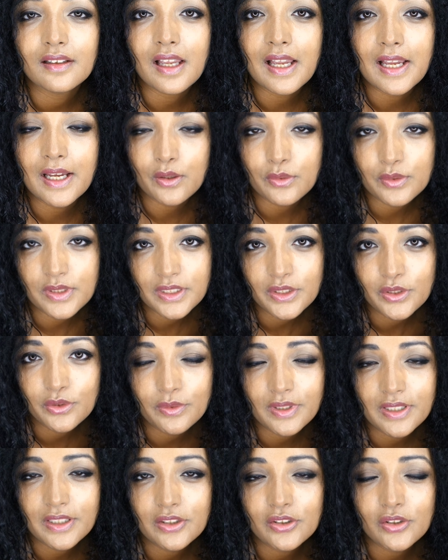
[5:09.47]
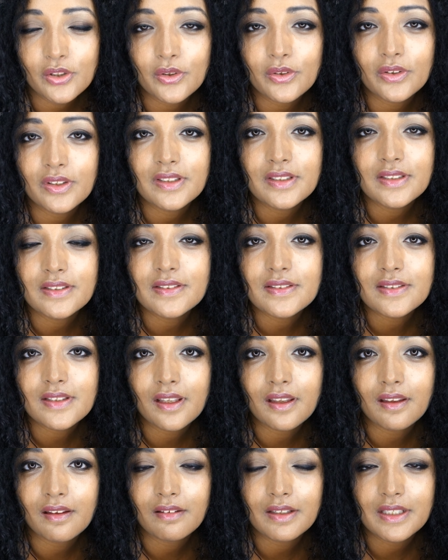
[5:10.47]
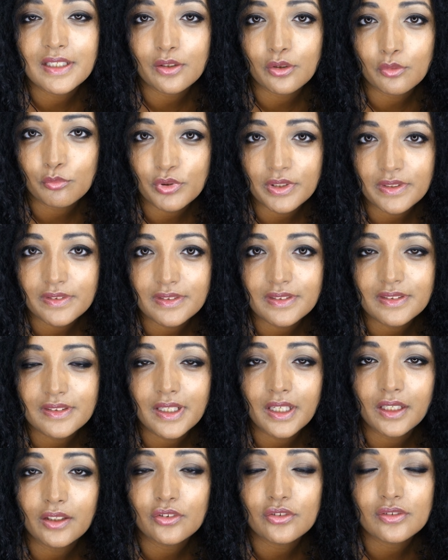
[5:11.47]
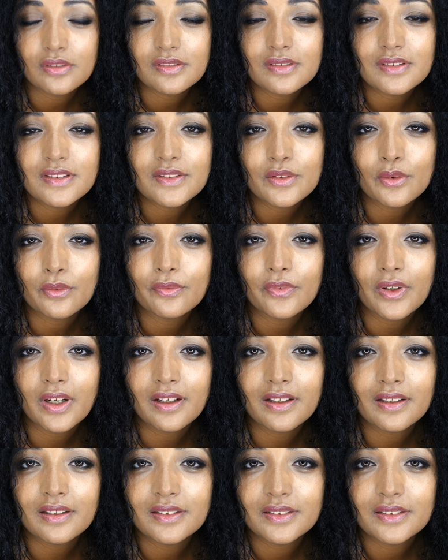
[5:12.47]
how did you enjoy this little presentation so far?